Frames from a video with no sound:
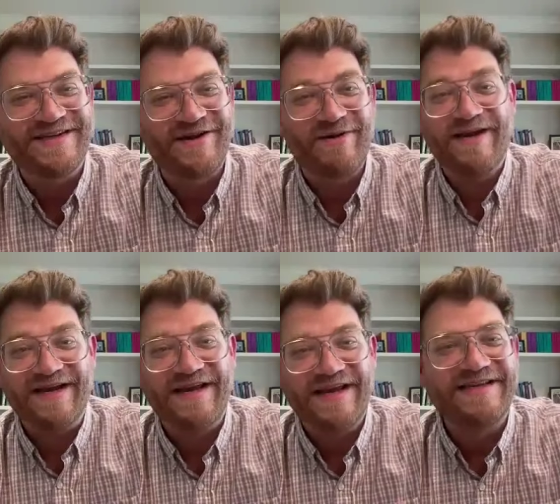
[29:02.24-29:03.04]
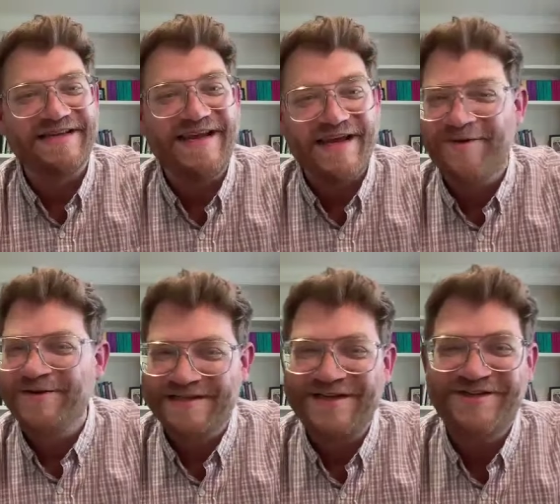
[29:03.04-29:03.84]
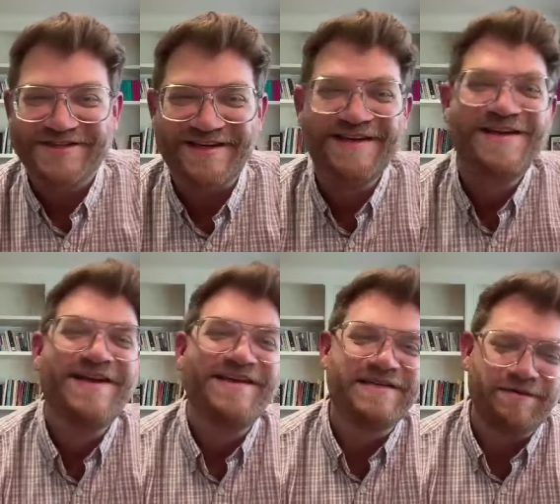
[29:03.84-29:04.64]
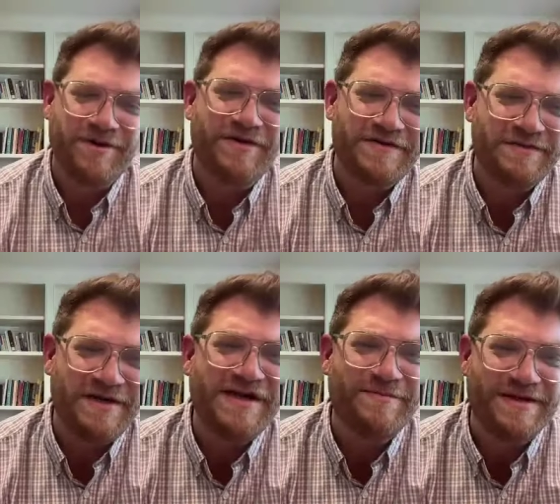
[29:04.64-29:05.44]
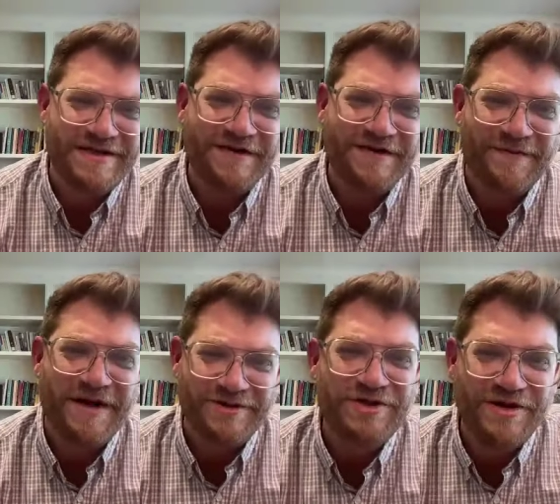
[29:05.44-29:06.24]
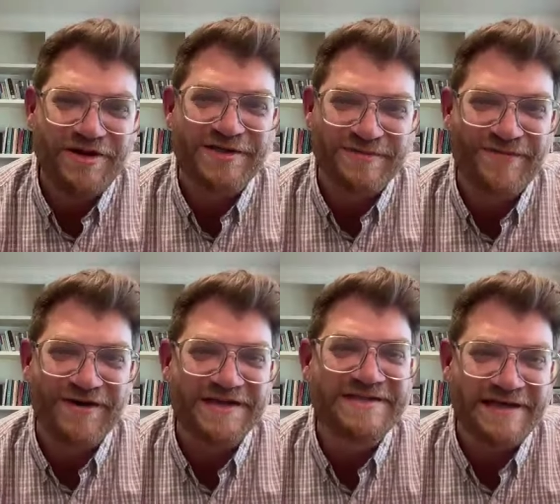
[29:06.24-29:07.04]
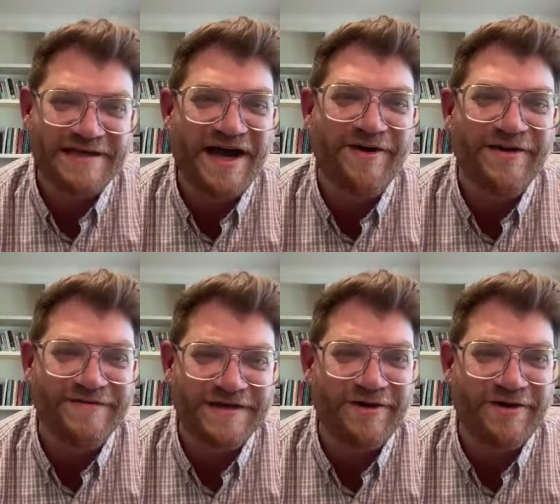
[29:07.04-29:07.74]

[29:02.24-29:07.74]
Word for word: Saudi Arabia. Yeah. He, he, he, only teaches at the Islamic University of Medina for about two years before he gets kicked out two of